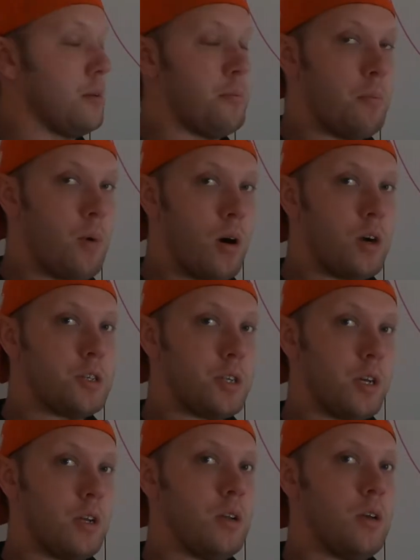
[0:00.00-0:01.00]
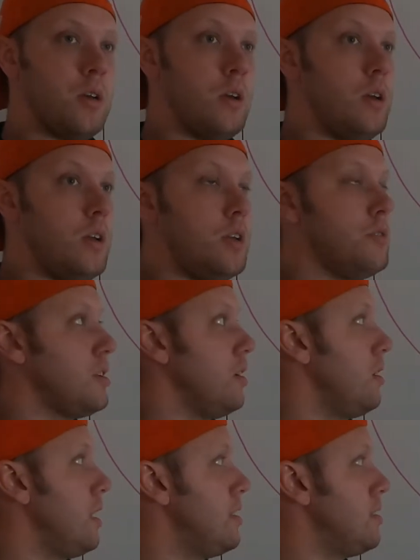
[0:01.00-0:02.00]
the margin
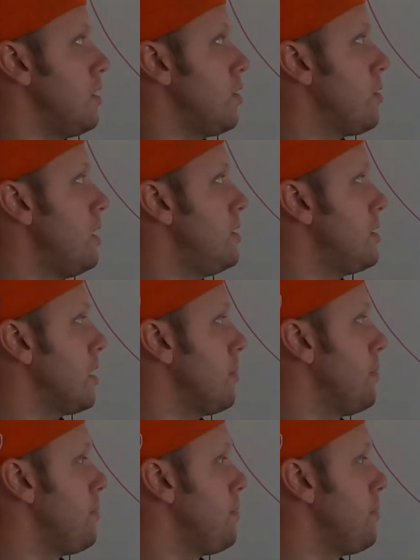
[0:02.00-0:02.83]
utility is increasing.